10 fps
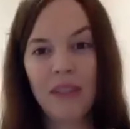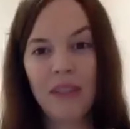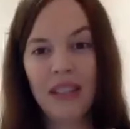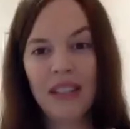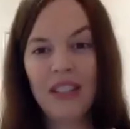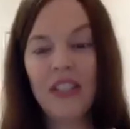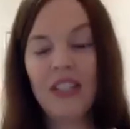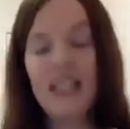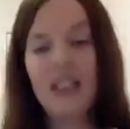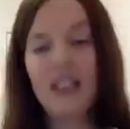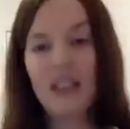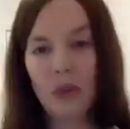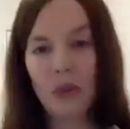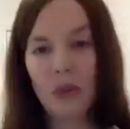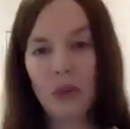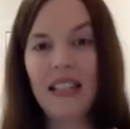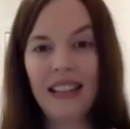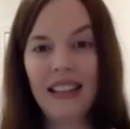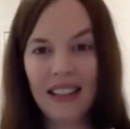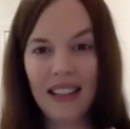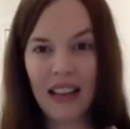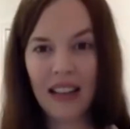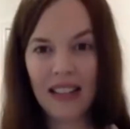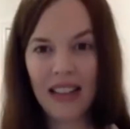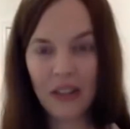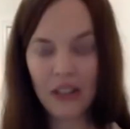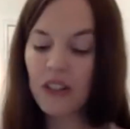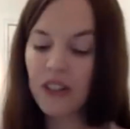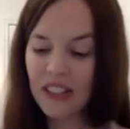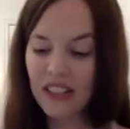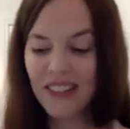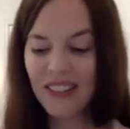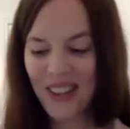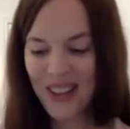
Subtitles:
teaching this authentic tantric tradition,